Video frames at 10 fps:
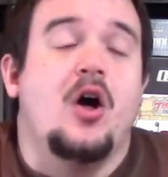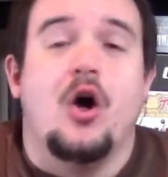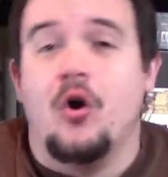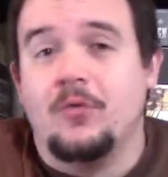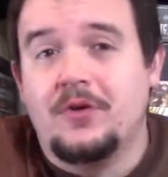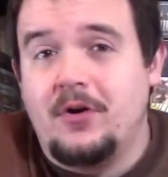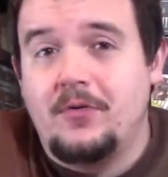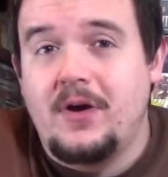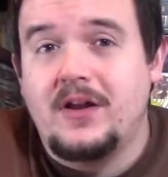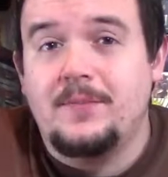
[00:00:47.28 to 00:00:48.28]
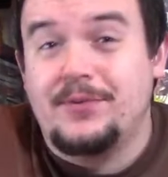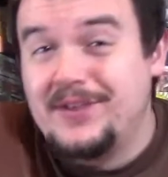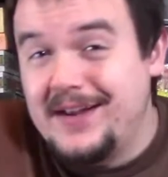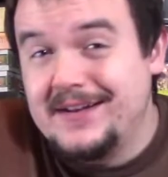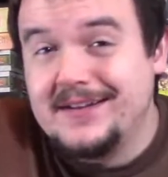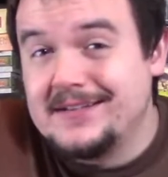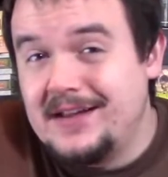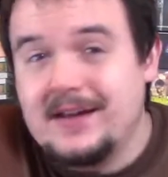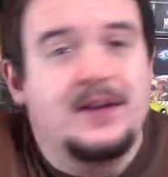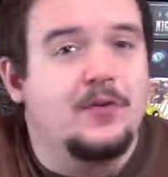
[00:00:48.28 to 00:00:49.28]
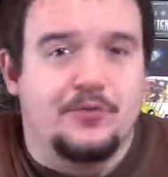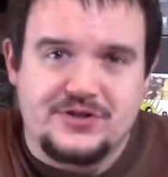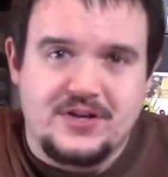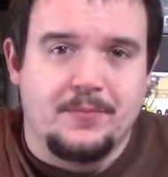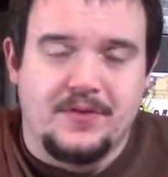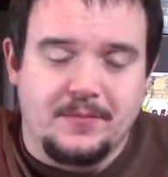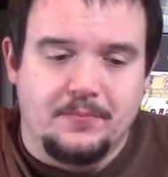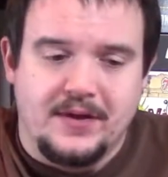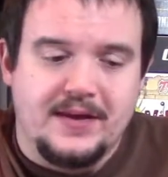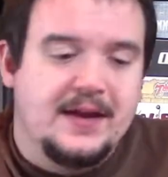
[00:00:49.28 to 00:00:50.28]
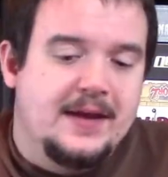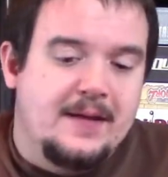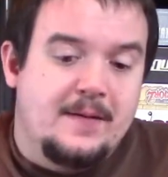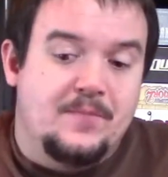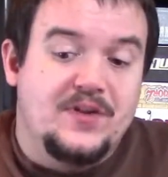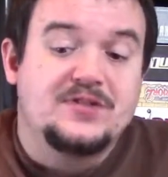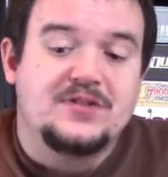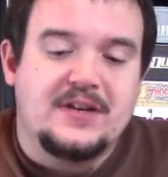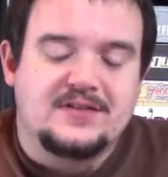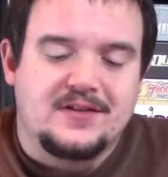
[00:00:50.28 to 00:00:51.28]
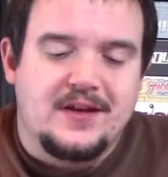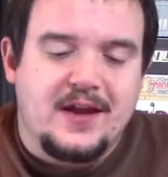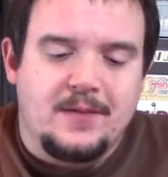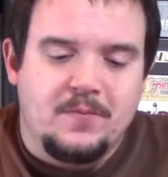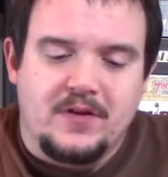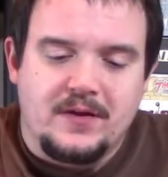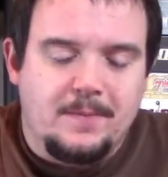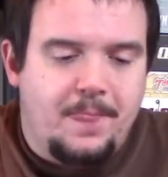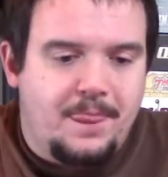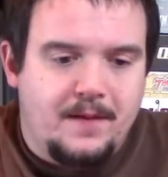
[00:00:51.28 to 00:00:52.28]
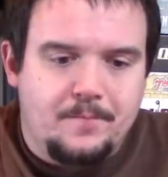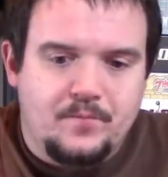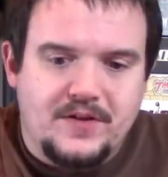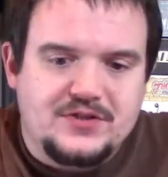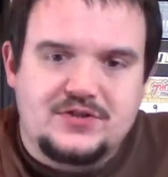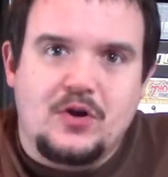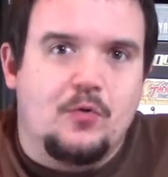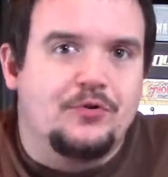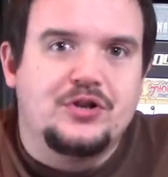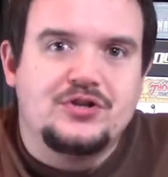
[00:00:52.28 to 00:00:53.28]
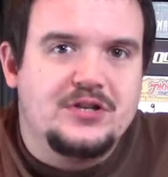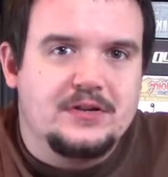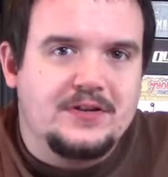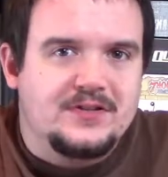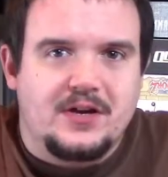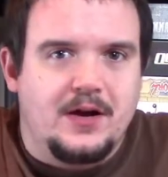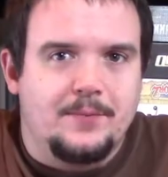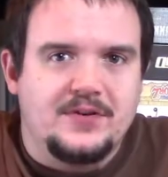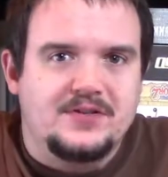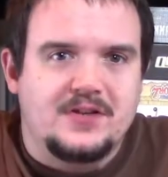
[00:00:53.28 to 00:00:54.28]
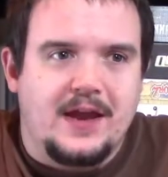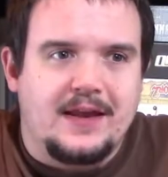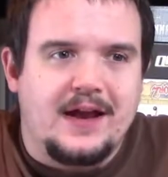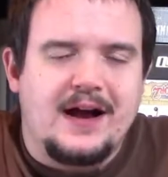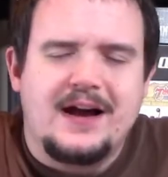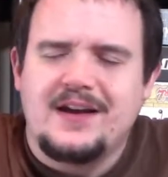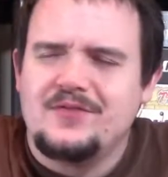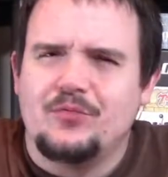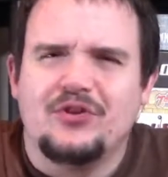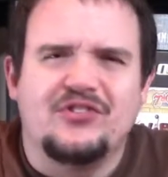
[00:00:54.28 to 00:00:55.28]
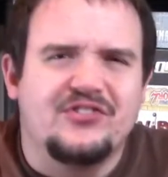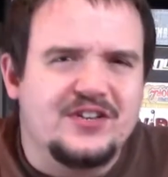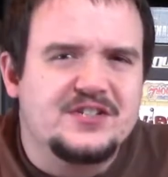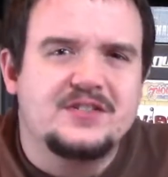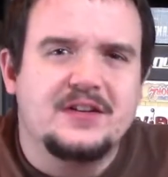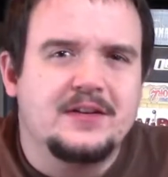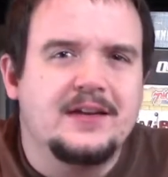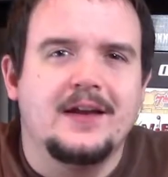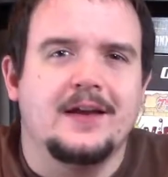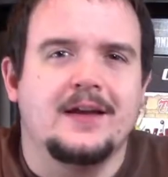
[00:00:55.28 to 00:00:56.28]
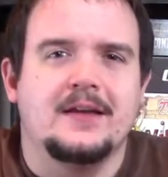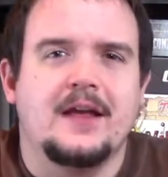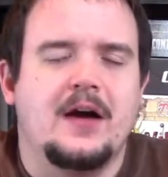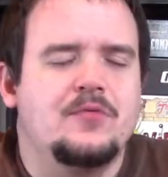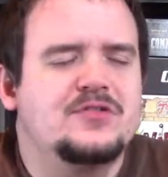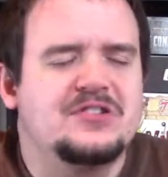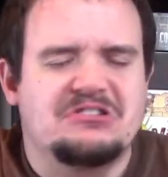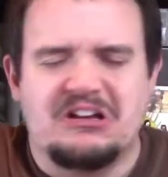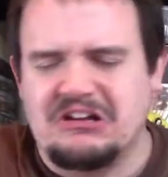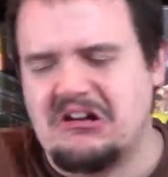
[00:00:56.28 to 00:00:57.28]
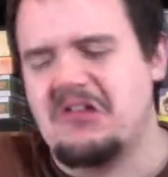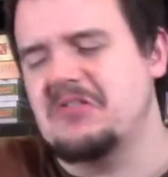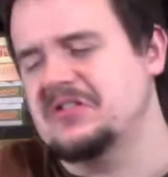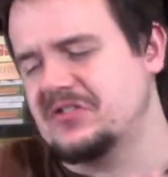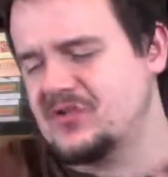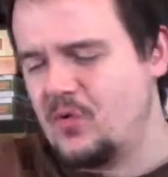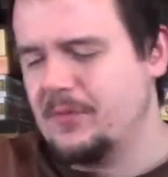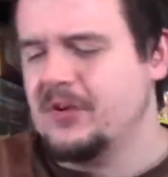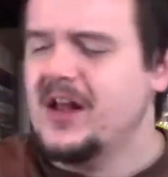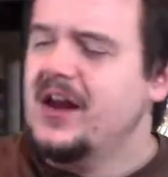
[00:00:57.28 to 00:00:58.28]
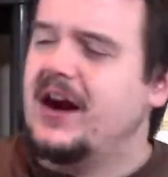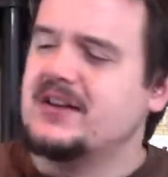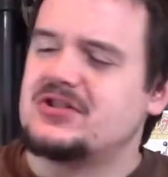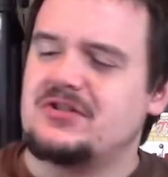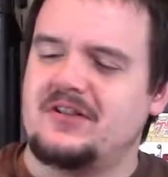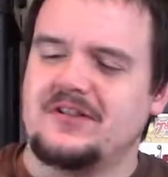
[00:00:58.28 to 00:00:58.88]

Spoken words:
own it already, played it, didn't like it, or something. But this is a game that is sold cajillions of copies, and I resisted getting it. I was just like, oh, it looks horrible. I just saw